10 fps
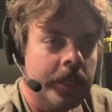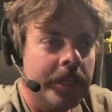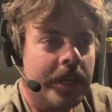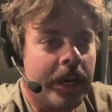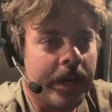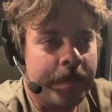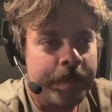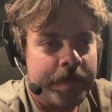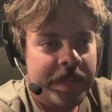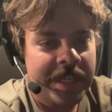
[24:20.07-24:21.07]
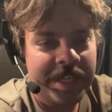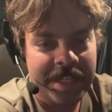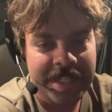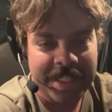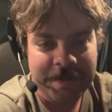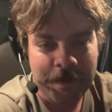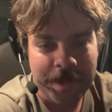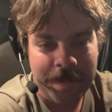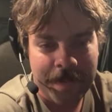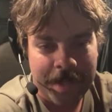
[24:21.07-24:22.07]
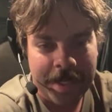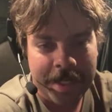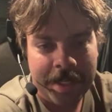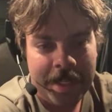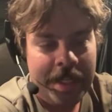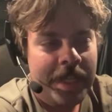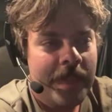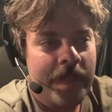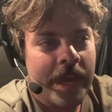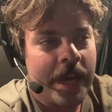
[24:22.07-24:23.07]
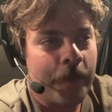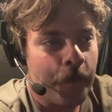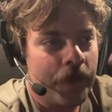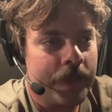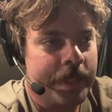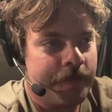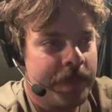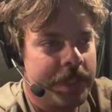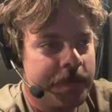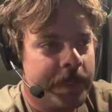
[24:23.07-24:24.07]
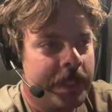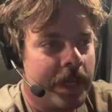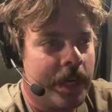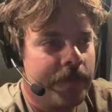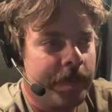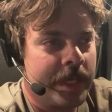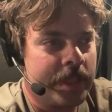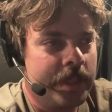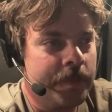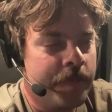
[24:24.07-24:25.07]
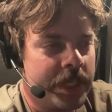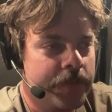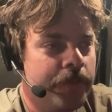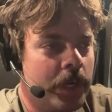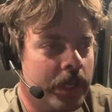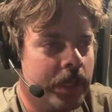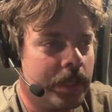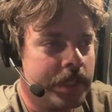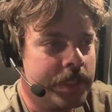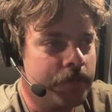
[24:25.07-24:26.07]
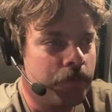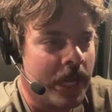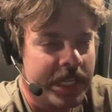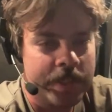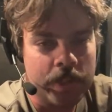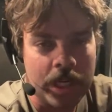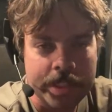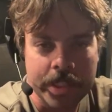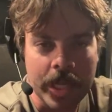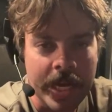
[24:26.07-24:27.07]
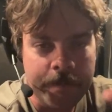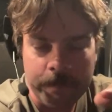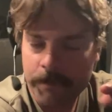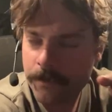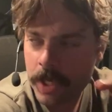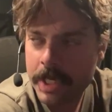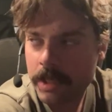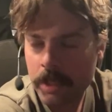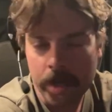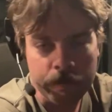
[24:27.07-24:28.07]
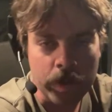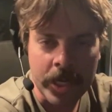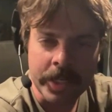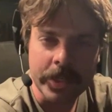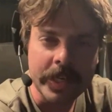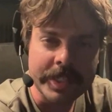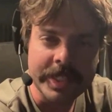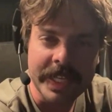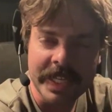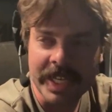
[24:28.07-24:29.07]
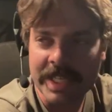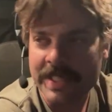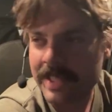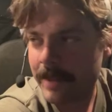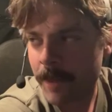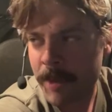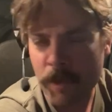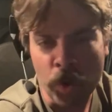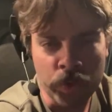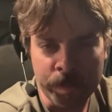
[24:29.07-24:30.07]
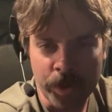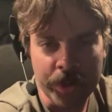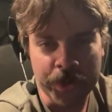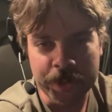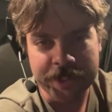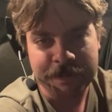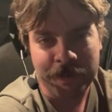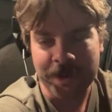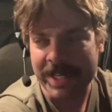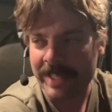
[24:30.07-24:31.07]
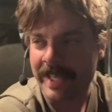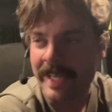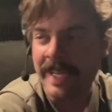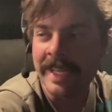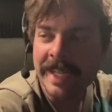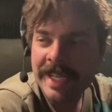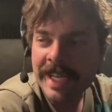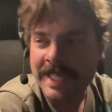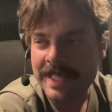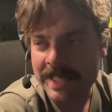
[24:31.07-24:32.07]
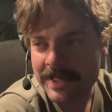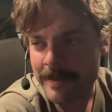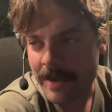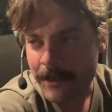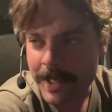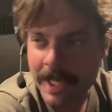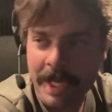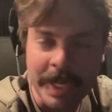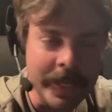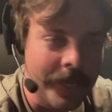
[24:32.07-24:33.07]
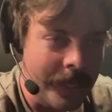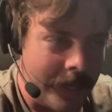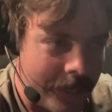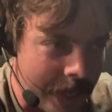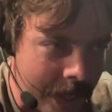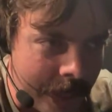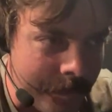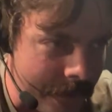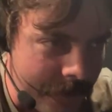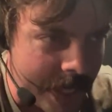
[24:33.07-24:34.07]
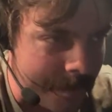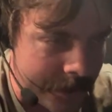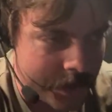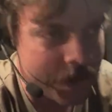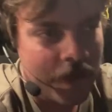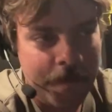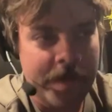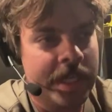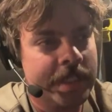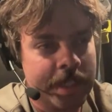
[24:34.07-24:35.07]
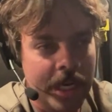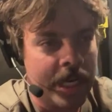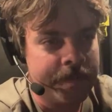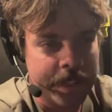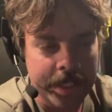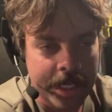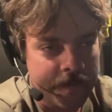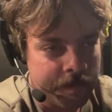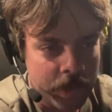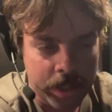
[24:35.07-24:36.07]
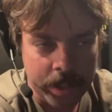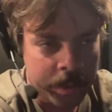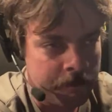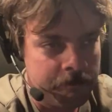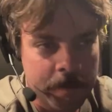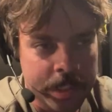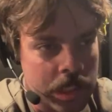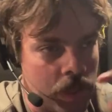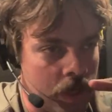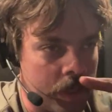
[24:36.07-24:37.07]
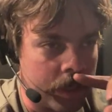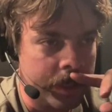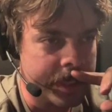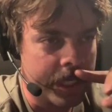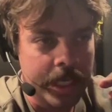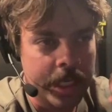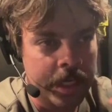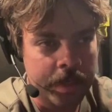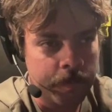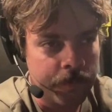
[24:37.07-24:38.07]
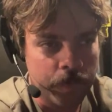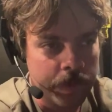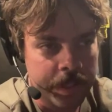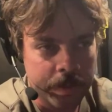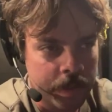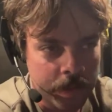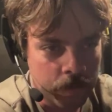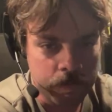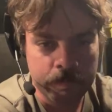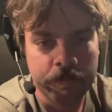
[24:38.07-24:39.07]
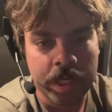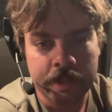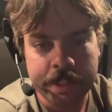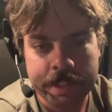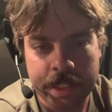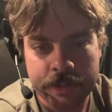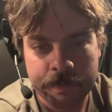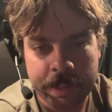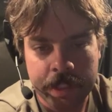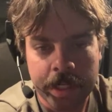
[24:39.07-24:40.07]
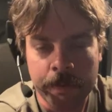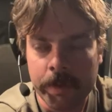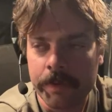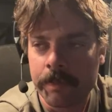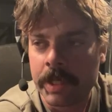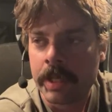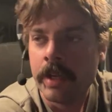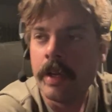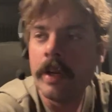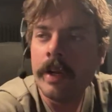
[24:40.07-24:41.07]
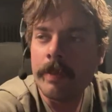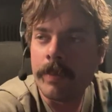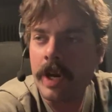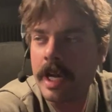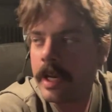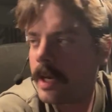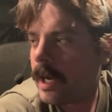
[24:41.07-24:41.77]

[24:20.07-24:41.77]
Um, that's one thing that really pissed me off about the bitch fuck cucks is Ryan Dawson. I fucking love Ryan Dawson. That guy is like my older brother at this point. Like, I talk to him every day. I've had him on the show many times. I'm gonna have him on as long as I can before they, finally censor me and get rid of me. But